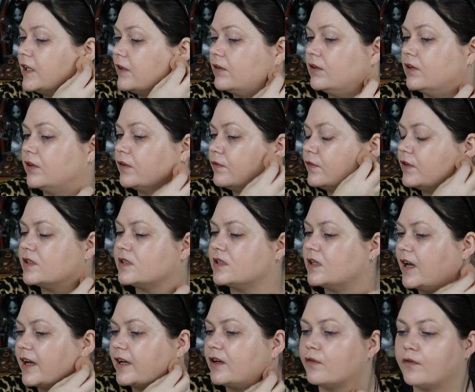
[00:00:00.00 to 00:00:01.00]
know a lot of yous
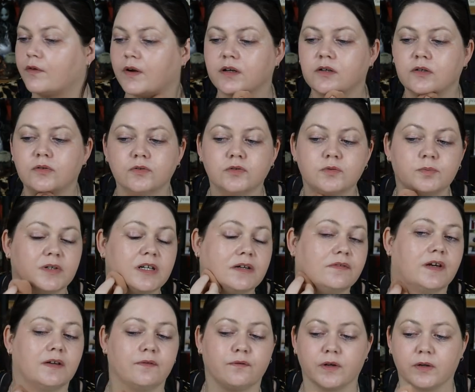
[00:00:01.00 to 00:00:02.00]
like freckles, but
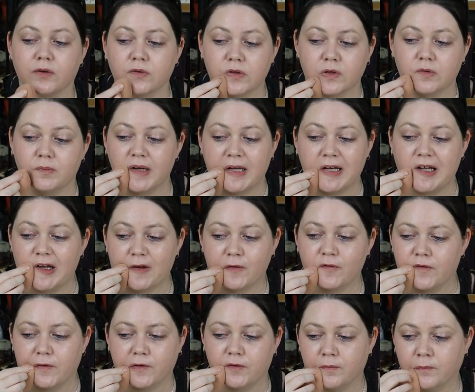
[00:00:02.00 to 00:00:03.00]
I've had freckles all my
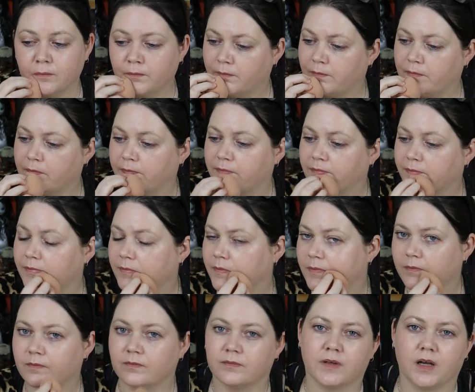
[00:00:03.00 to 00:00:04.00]
life, and
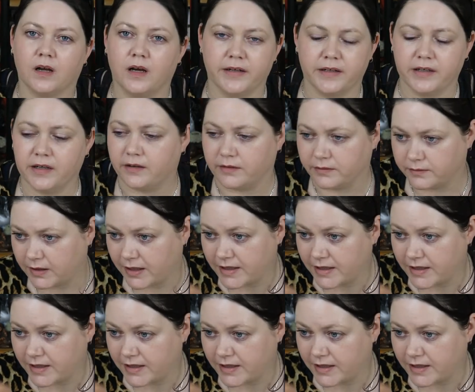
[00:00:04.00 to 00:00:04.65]
I don't know.